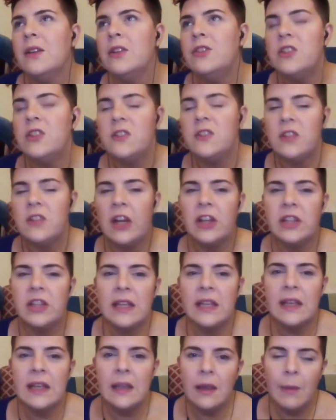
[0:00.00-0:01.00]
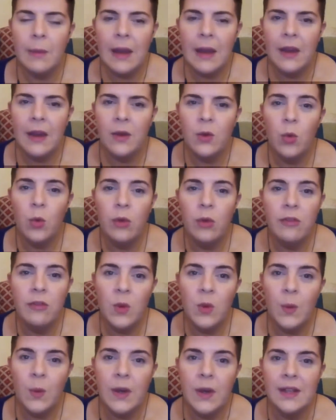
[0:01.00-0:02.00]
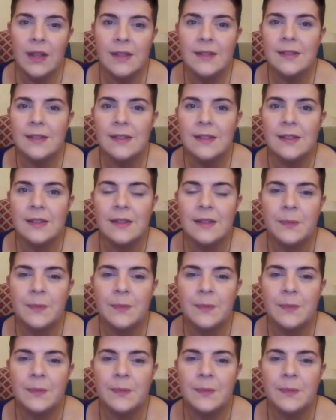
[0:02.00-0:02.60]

Just start thinking about all of the words